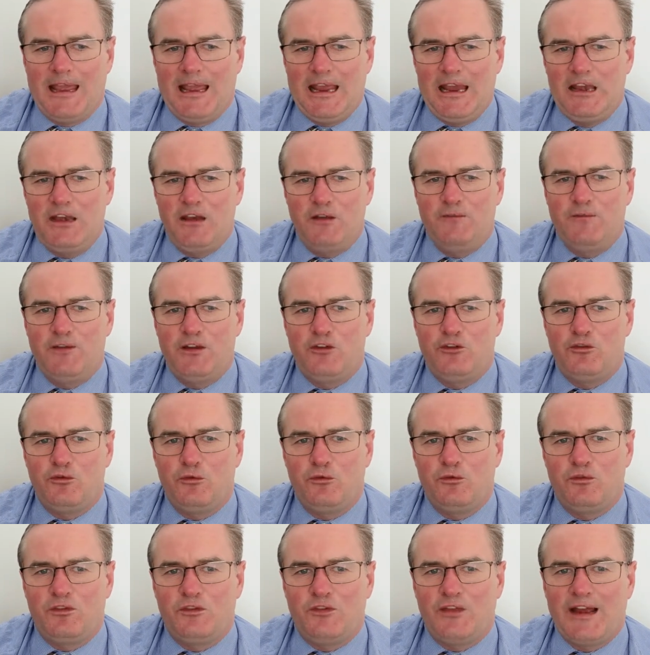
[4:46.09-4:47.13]

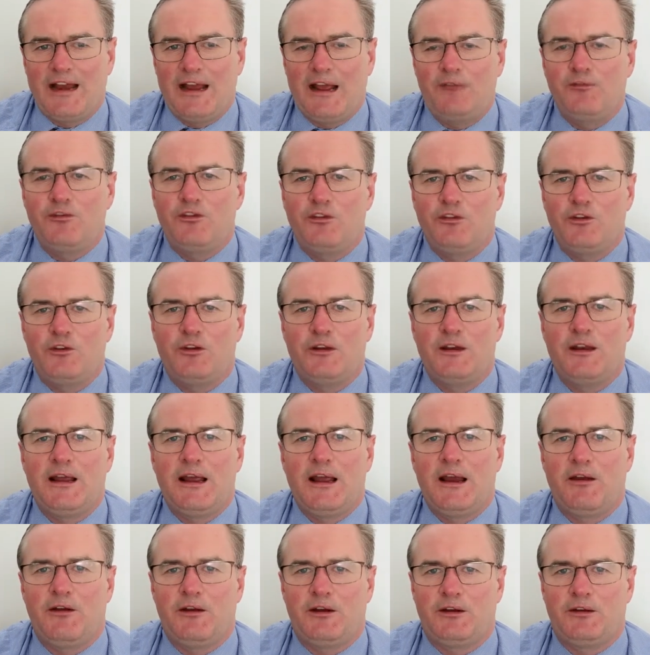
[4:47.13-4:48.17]
individuals that have certain
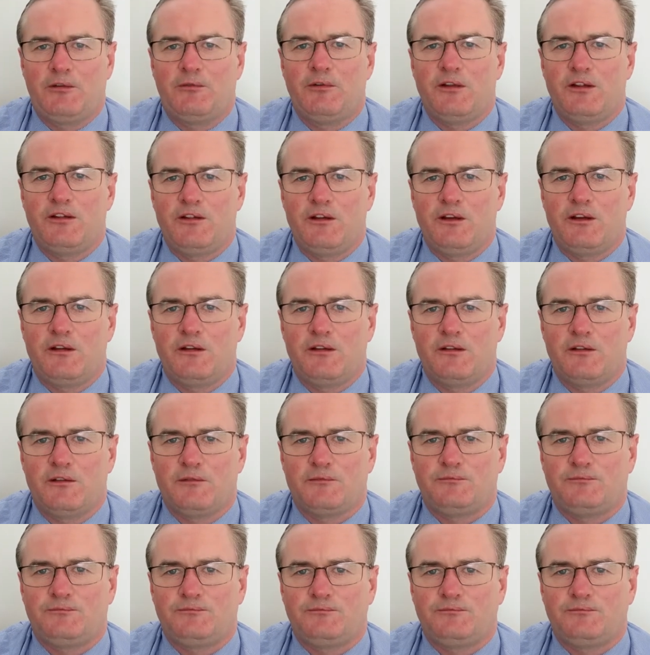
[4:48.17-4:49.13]
characteristics.